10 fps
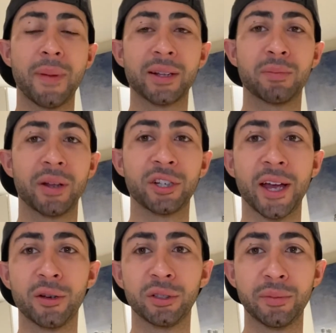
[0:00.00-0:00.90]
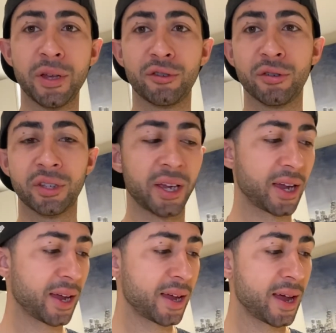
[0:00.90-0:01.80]
back to my channel, Demetrios
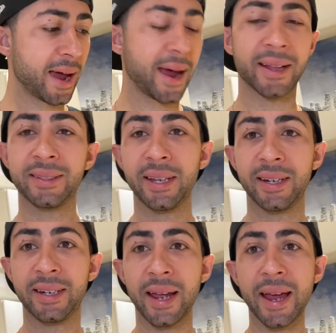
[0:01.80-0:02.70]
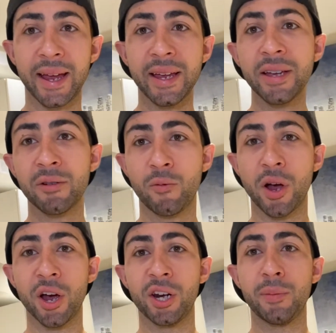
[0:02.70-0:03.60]
here, and today
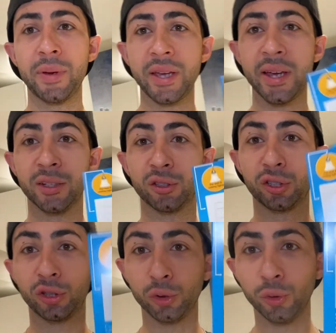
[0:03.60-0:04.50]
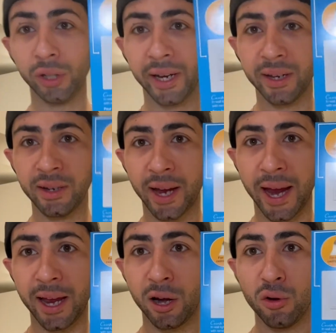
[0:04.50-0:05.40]
we're gonna be installing
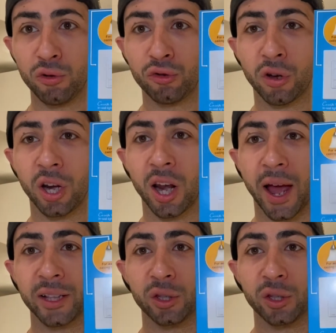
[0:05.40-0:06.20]
a Lutron light